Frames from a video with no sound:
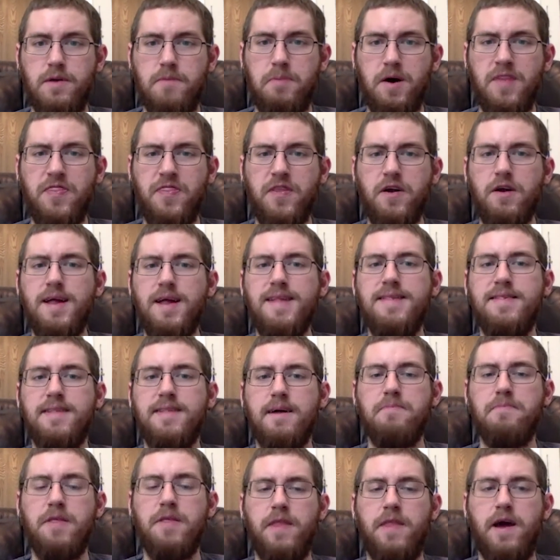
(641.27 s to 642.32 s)
but there is
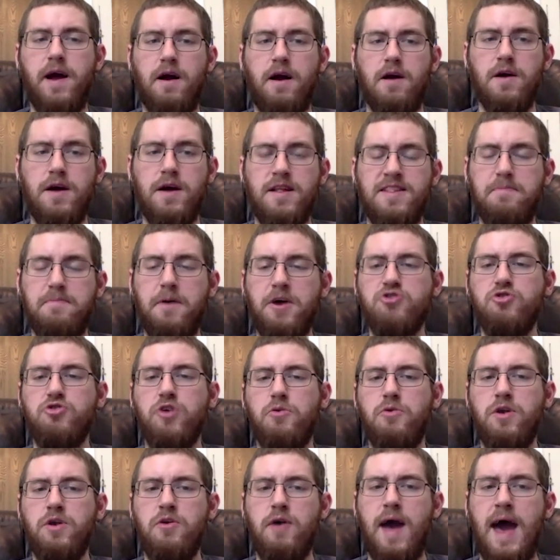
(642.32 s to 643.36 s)
something there,
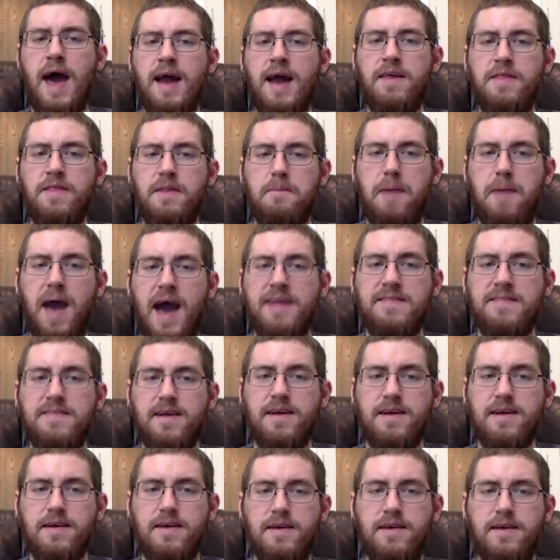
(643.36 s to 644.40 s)
especially when you add in the
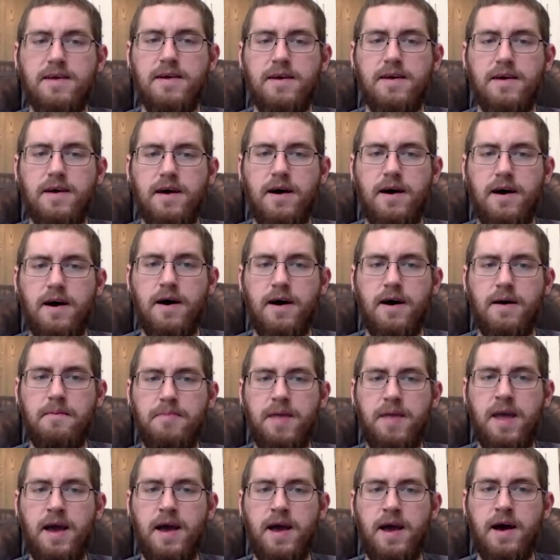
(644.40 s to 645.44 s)
passing. Uh,
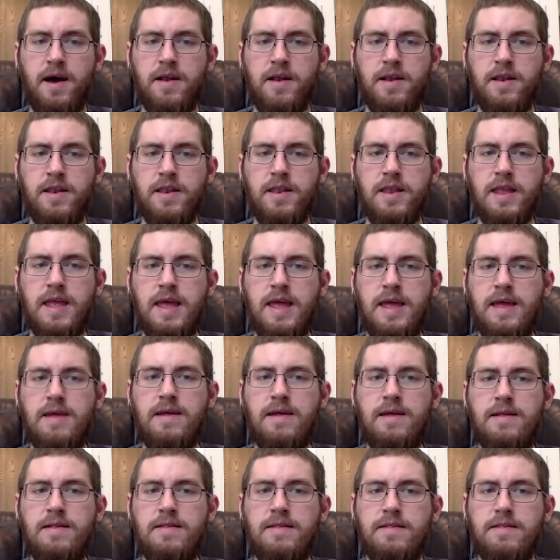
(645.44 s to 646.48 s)
and
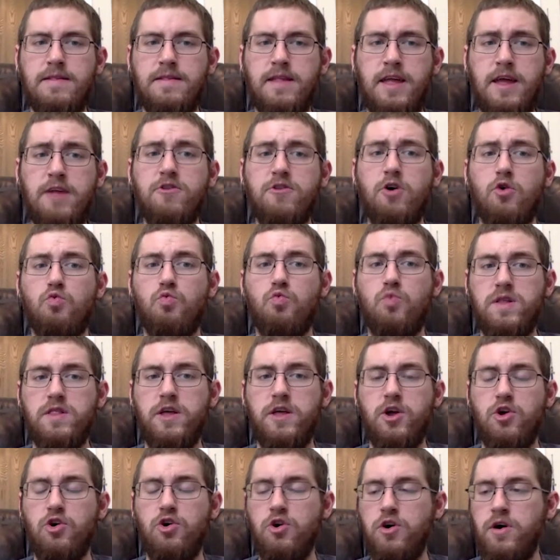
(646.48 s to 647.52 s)
he's he's a
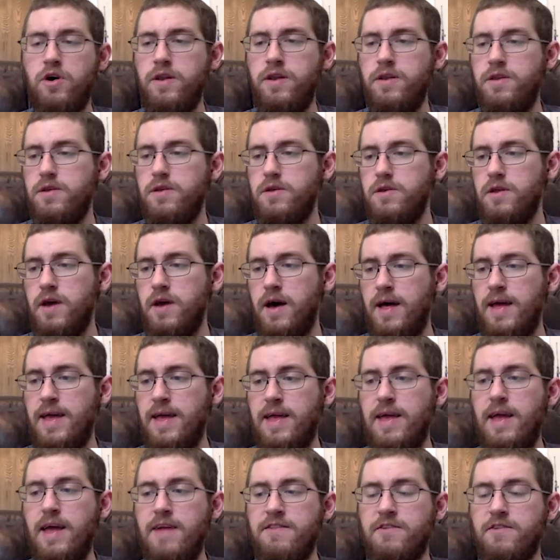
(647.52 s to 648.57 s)
really good. Uh,
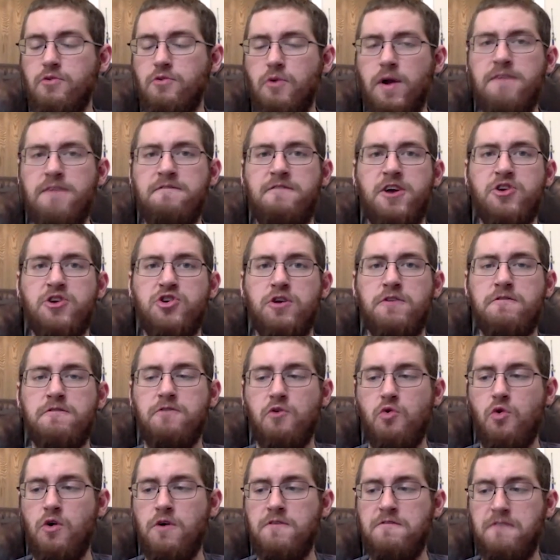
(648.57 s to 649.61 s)
he has great vision
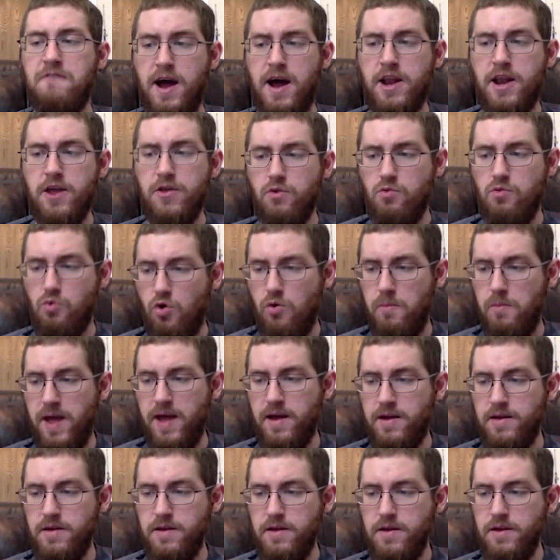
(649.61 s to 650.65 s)
for finding the role
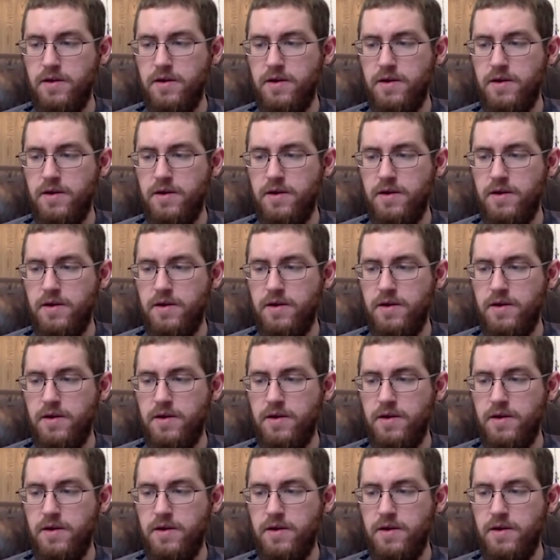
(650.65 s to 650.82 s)
man,